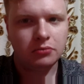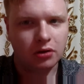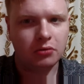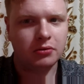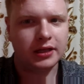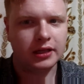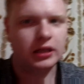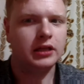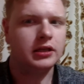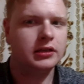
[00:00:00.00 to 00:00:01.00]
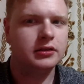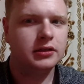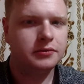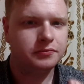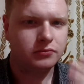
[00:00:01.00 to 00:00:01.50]
probably the
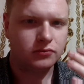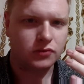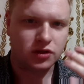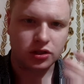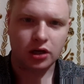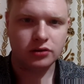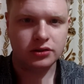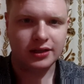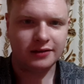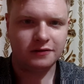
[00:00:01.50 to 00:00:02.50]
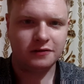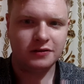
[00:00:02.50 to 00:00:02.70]
child stuff